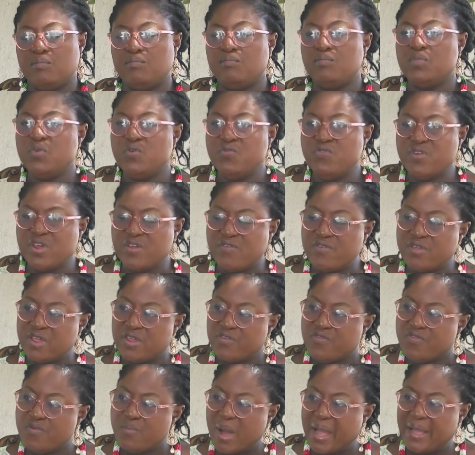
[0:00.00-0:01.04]
mi hwenhwe
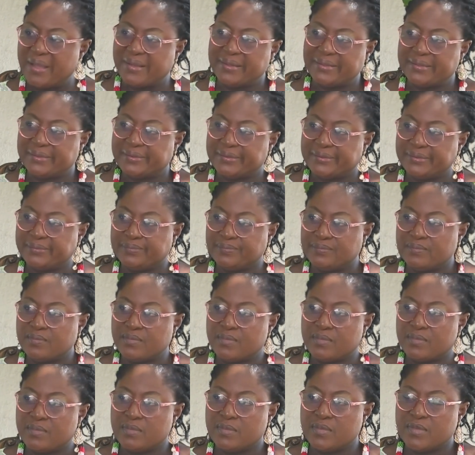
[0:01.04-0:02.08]
dwuma
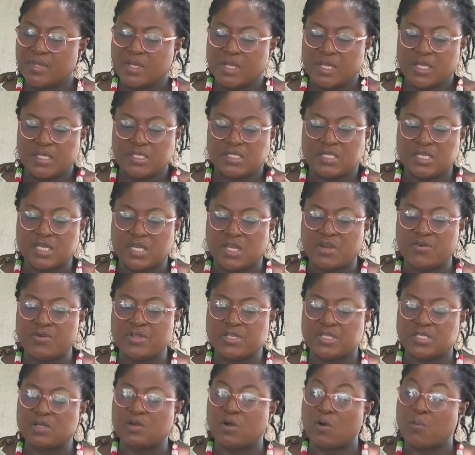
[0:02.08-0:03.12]

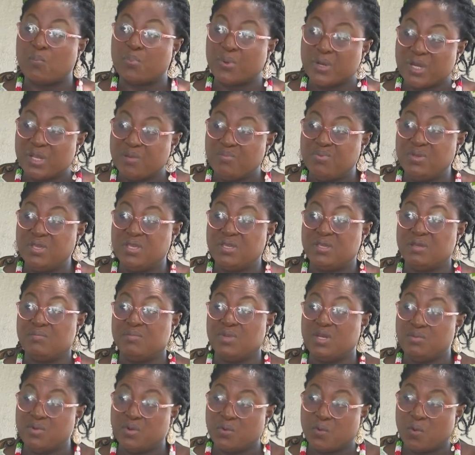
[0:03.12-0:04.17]
security company bi bi
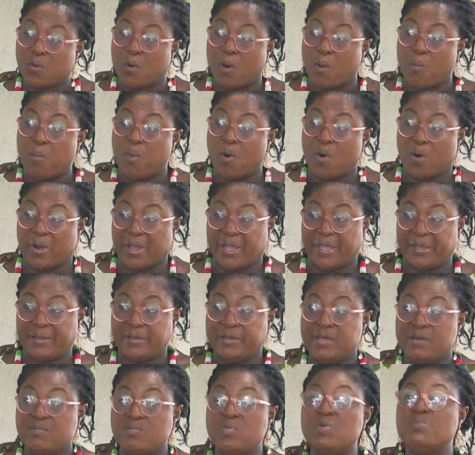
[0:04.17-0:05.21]
de me hook boy
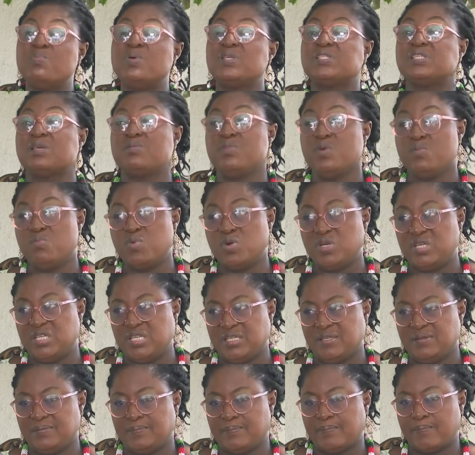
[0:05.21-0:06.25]
me pese me body
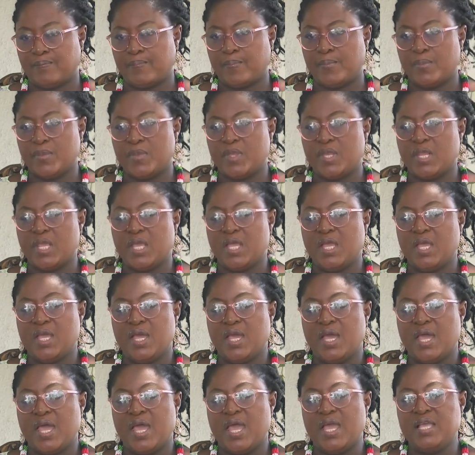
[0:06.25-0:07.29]

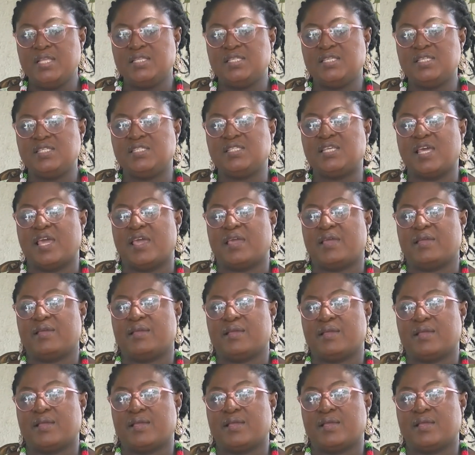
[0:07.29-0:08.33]
enti se
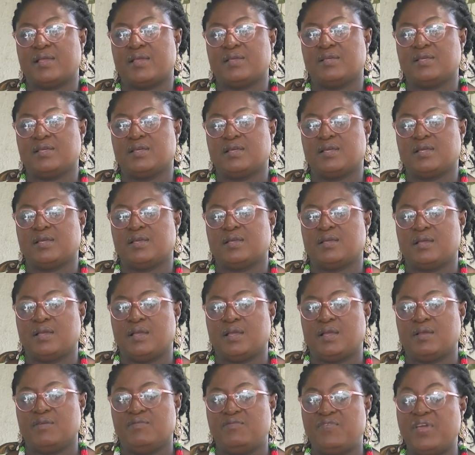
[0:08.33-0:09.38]

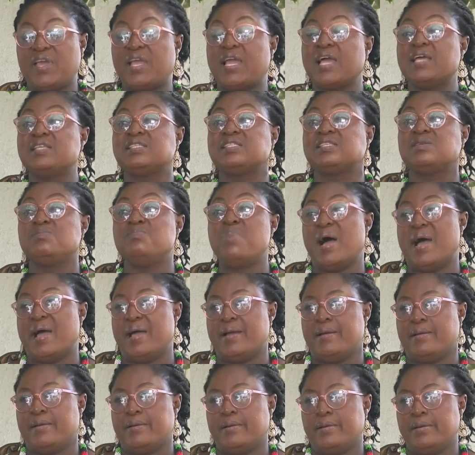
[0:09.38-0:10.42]
vacancy bar
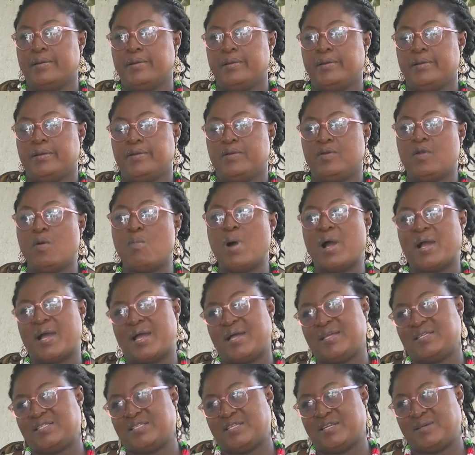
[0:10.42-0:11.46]
no ma
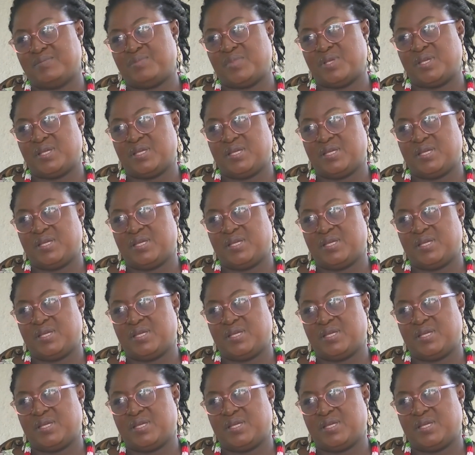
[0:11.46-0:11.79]
kan chere me